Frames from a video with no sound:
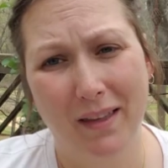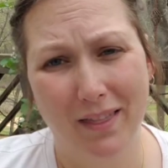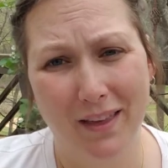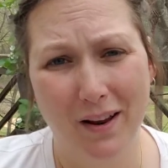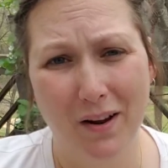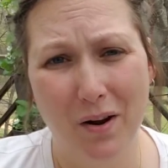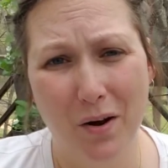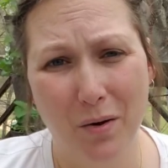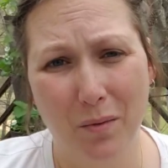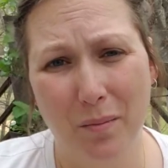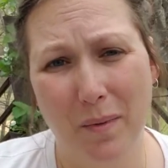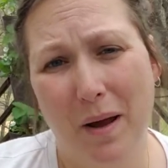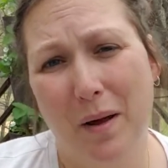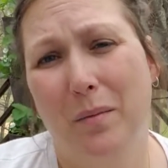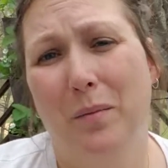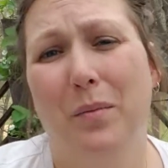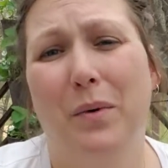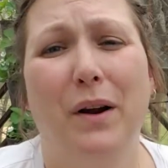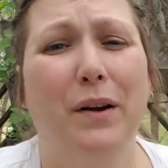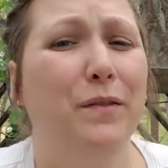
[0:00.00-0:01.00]
a thing called
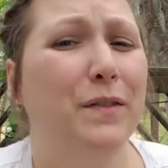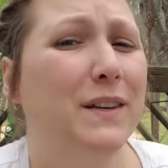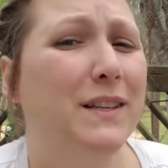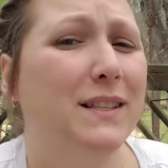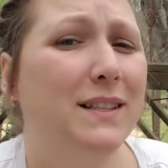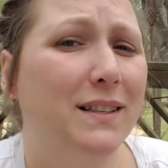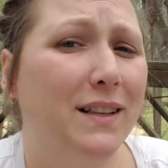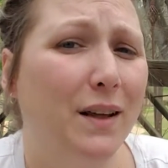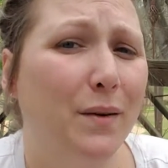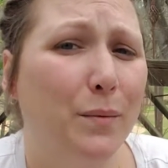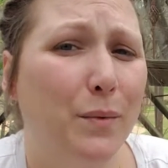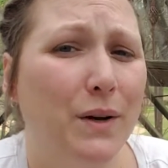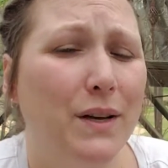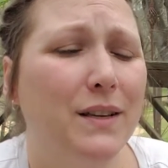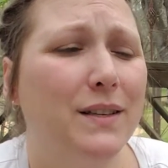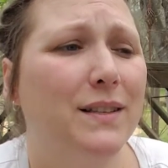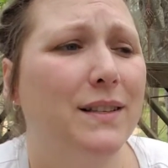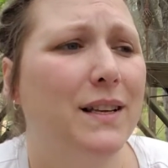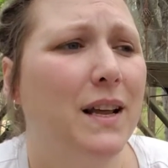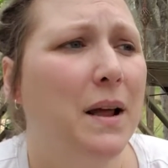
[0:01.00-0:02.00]
mountain breakfast that
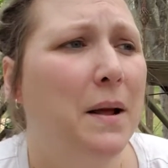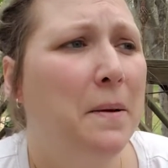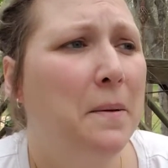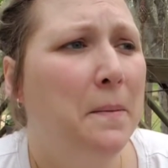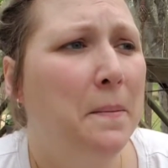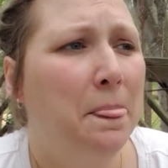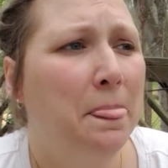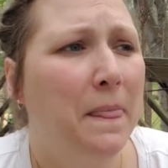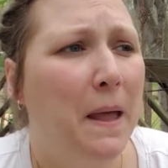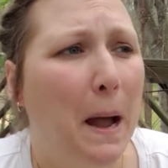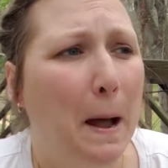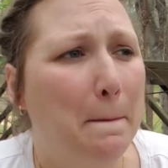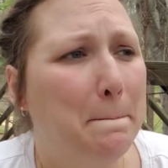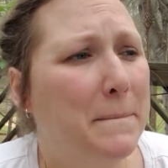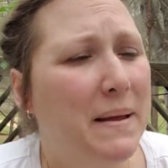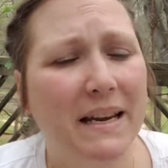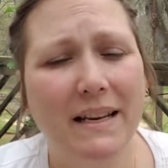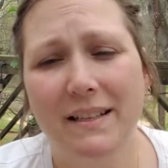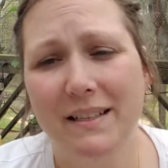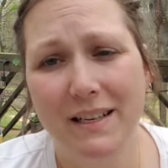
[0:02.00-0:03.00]
was a
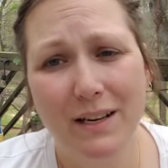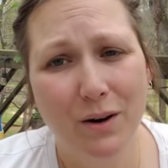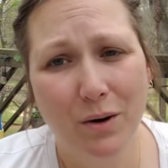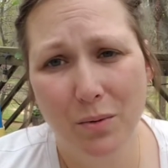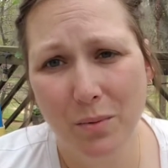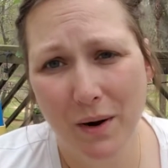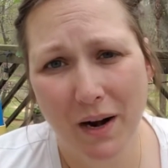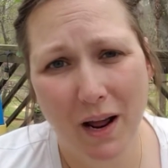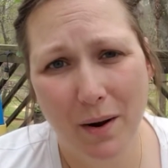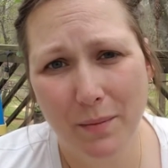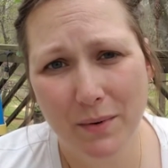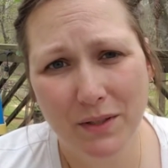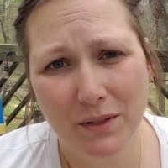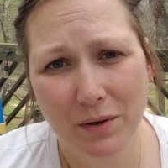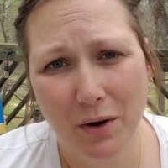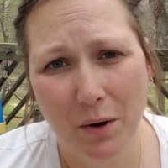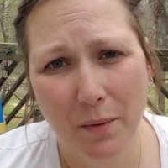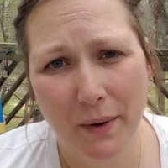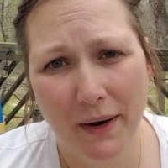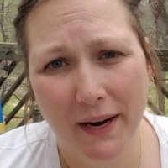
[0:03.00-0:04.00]
big deal when I was
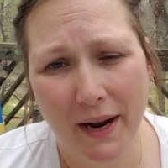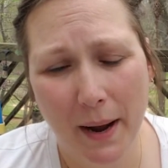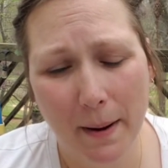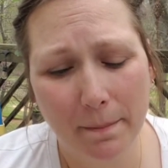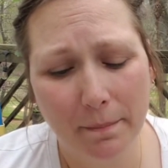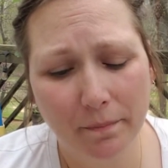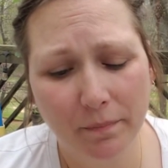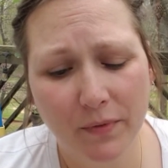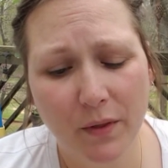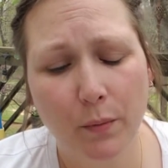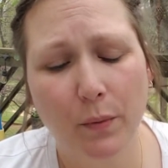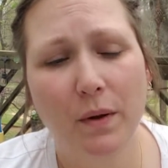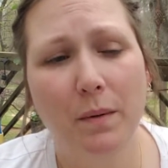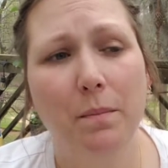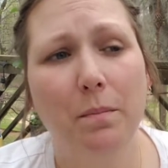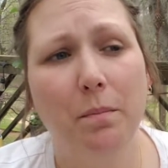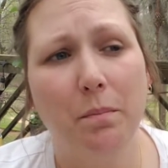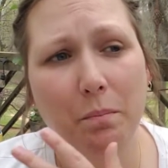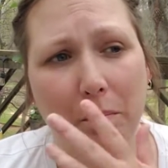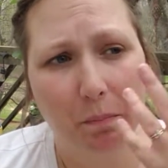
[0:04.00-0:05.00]
growing up, that we
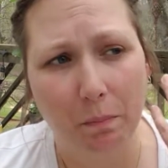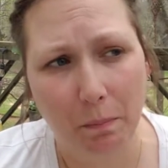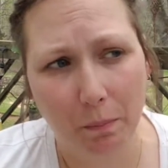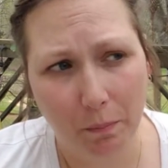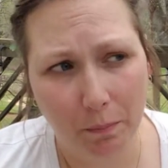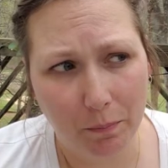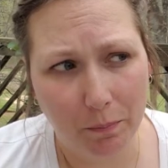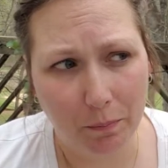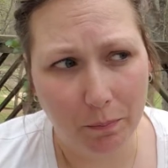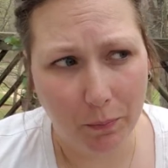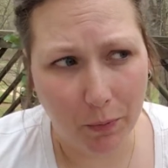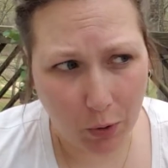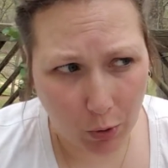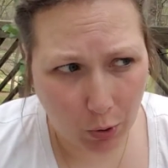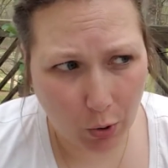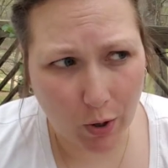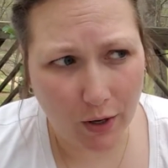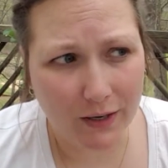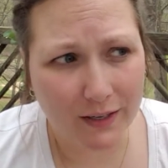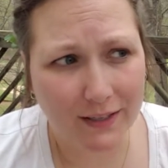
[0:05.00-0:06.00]

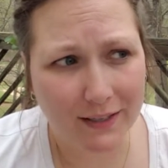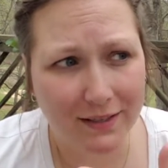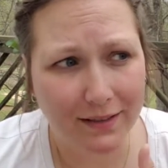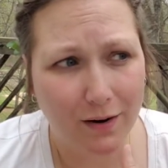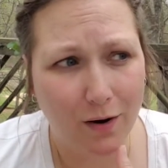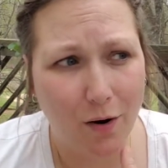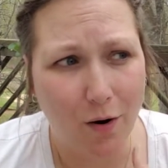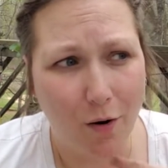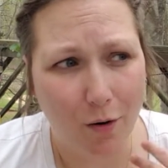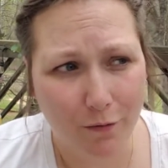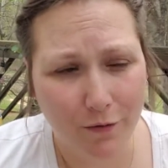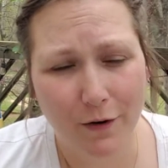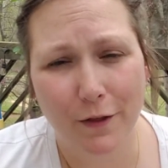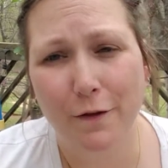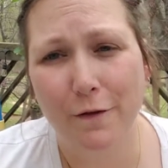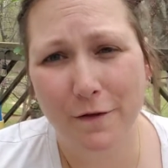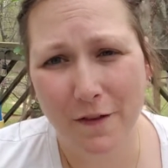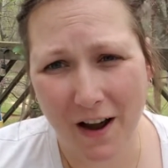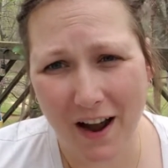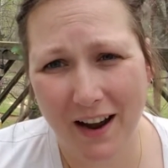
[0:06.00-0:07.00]
cooked over
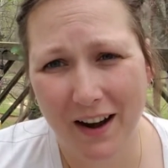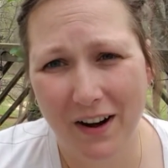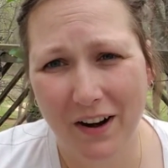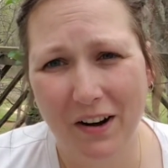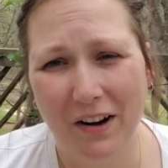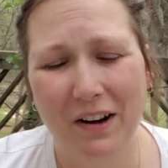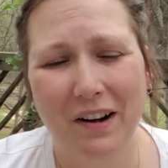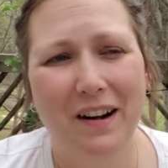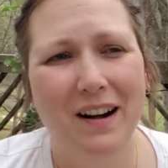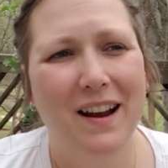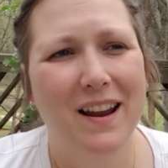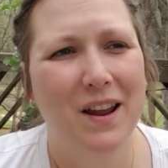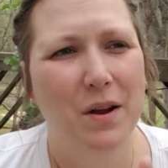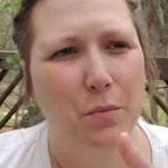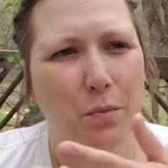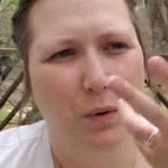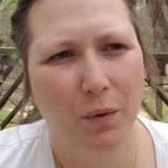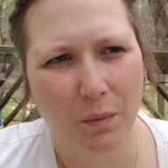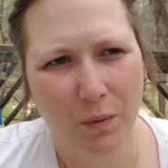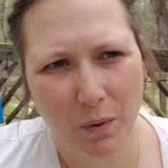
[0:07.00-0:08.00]
the fire
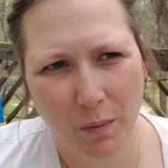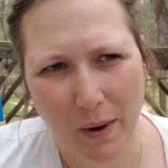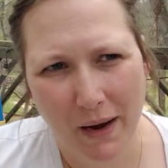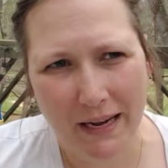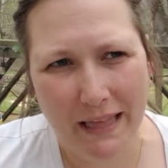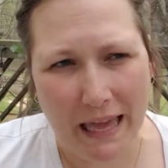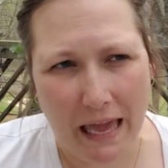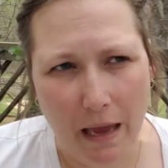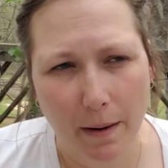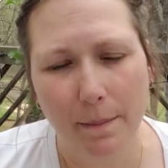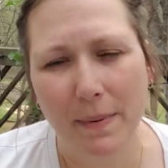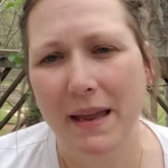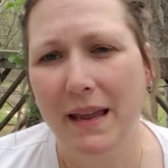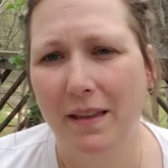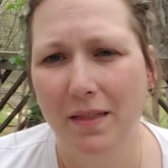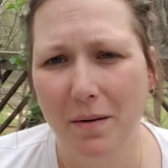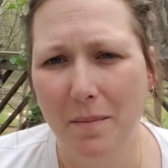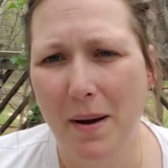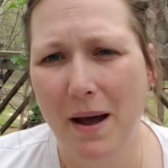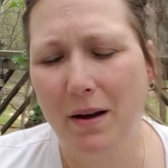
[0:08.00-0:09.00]
when we went camping
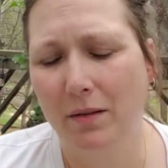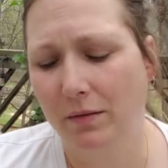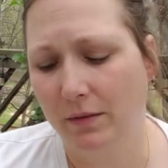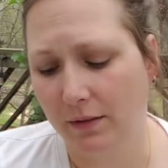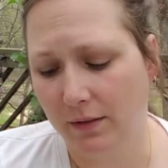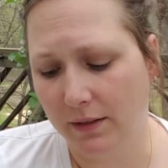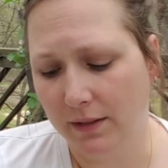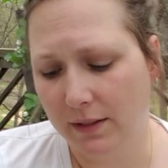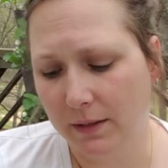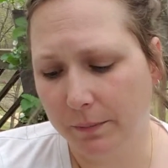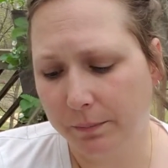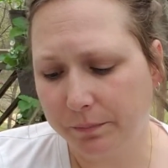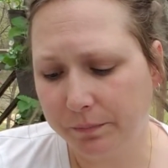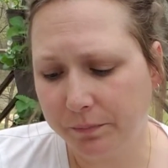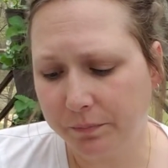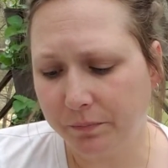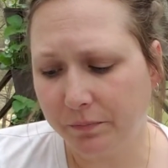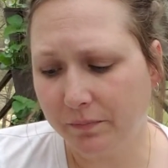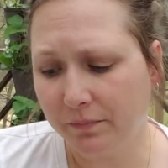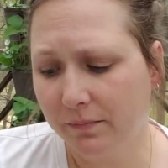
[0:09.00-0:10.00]
in the mountains.
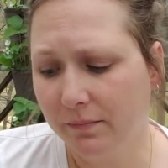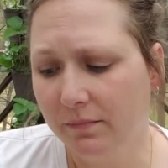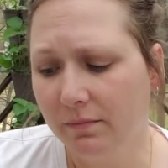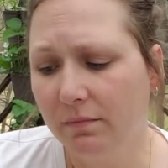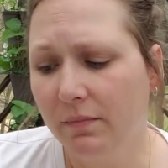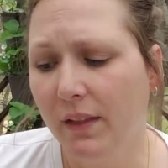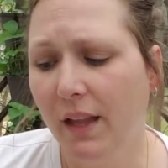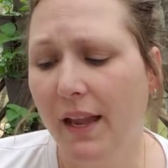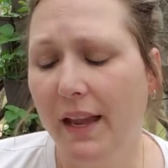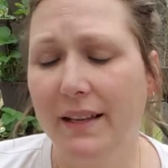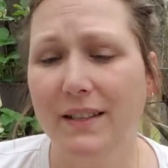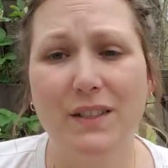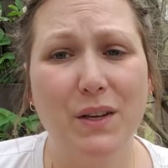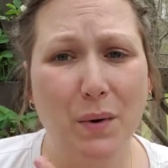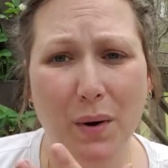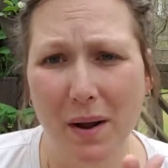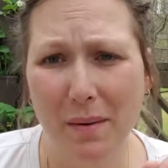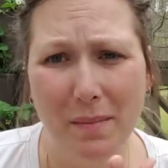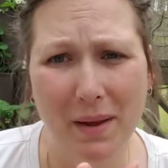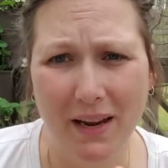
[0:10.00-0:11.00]
And
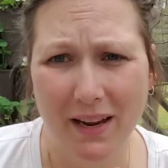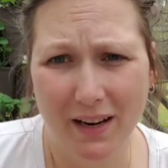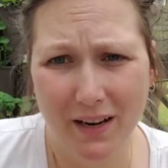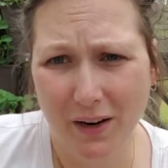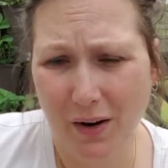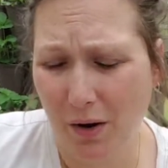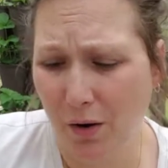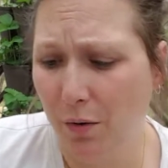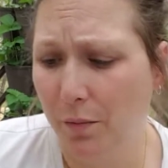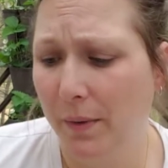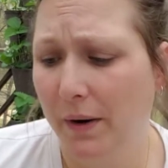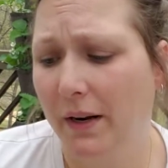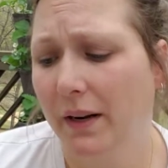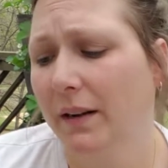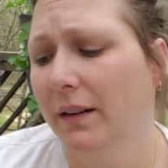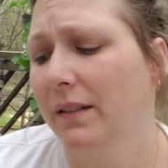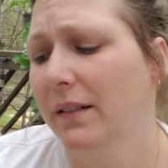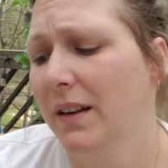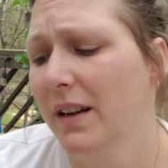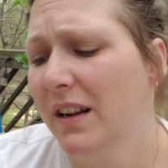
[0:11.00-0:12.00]
so I make it at home on
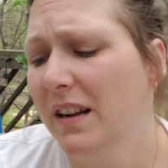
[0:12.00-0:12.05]
a